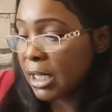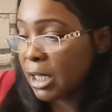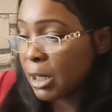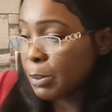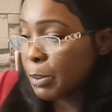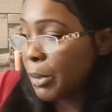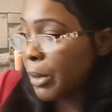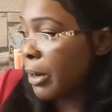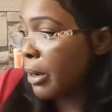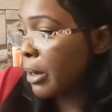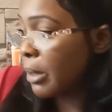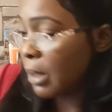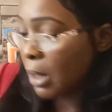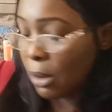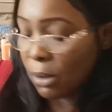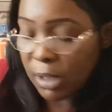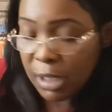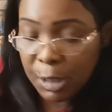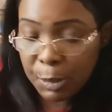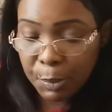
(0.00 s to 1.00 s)
Spirit,
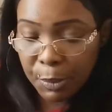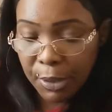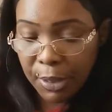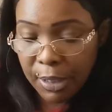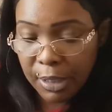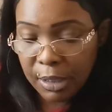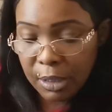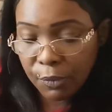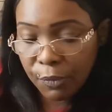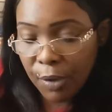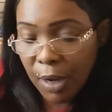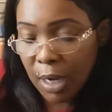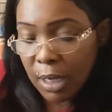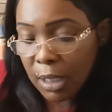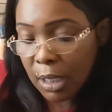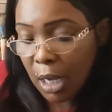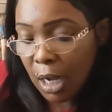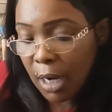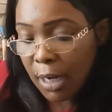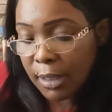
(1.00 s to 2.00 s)
Holy Spirit, Divine
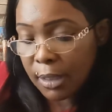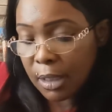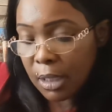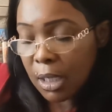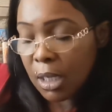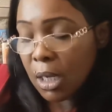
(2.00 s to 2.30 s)
Light.